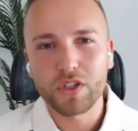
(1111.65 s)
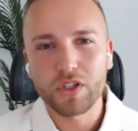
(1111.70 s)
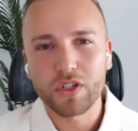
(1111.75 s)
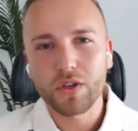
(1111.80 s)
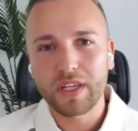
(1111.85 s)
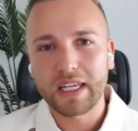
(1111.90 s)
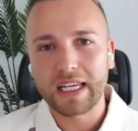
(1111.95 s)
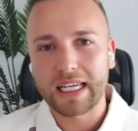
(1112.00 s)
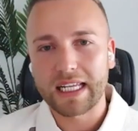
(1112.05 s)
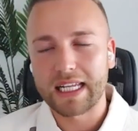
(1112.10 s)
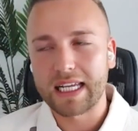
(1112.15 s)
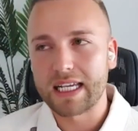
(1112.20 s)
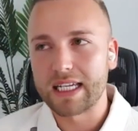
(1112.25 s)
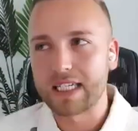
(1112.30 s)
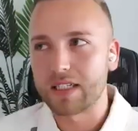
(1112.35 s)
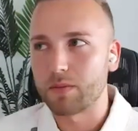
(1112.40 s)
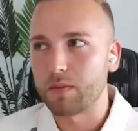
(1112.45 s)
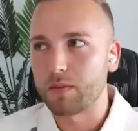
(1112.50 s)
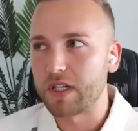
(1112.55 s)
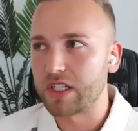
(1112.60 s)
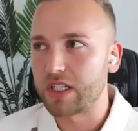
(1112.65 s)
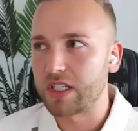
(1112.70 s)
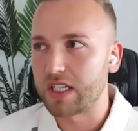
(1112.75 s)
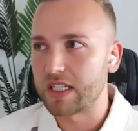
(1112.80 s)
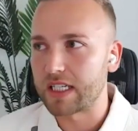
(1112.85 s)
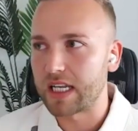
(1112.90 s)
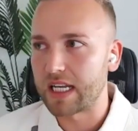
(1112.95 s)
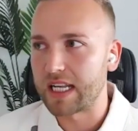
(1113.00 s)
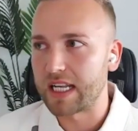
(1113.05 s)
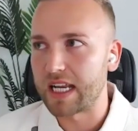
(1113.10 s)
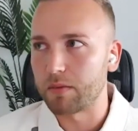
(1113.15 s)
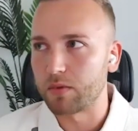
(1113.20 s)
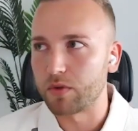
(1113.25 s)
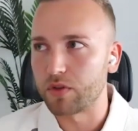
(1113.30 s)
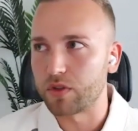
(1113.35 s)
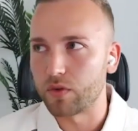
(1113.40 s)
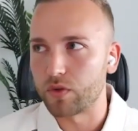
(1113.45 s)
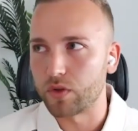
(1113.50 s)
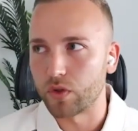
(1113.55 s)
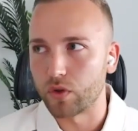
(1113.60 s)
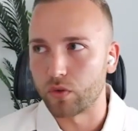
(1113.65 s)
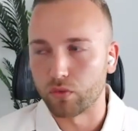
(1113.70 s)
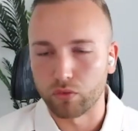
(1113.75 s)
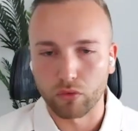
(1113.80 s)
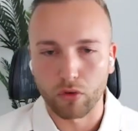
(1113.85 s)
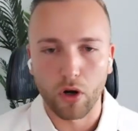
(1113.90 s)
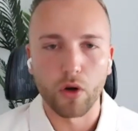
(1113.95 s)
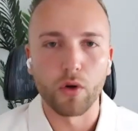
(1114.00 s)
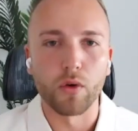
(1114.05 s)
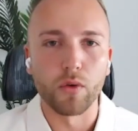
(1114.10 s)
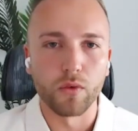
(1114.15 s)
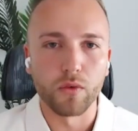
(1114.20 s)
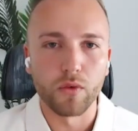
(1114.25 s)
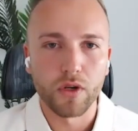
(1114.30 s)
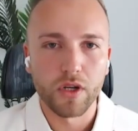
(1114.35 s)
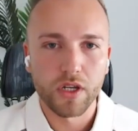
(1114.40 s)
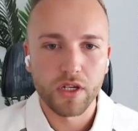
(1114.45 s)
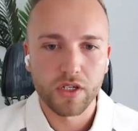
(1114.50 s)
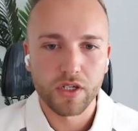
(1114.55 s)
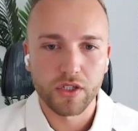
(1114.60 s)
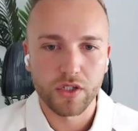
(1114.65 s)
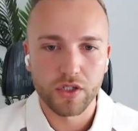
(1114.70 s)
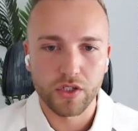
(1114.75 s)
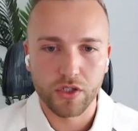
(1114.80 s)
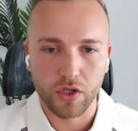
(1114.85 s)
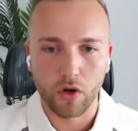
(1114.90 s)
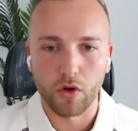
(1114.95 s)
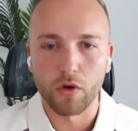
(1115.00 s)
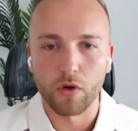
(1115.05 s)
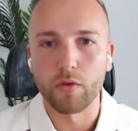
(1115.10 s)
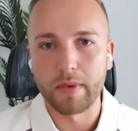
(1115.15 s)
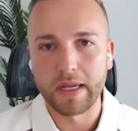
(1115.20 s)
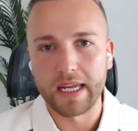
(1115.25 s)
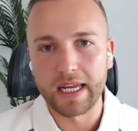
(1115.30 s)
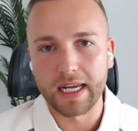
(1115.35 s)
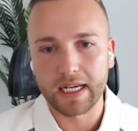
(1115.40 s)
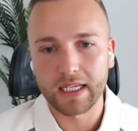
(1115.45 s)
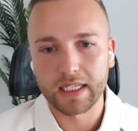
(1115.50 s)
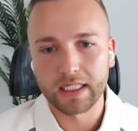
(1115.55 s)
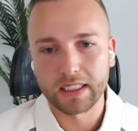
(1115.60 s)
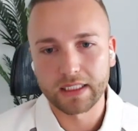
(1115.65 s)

do you think it is which has enabled you to grow so big?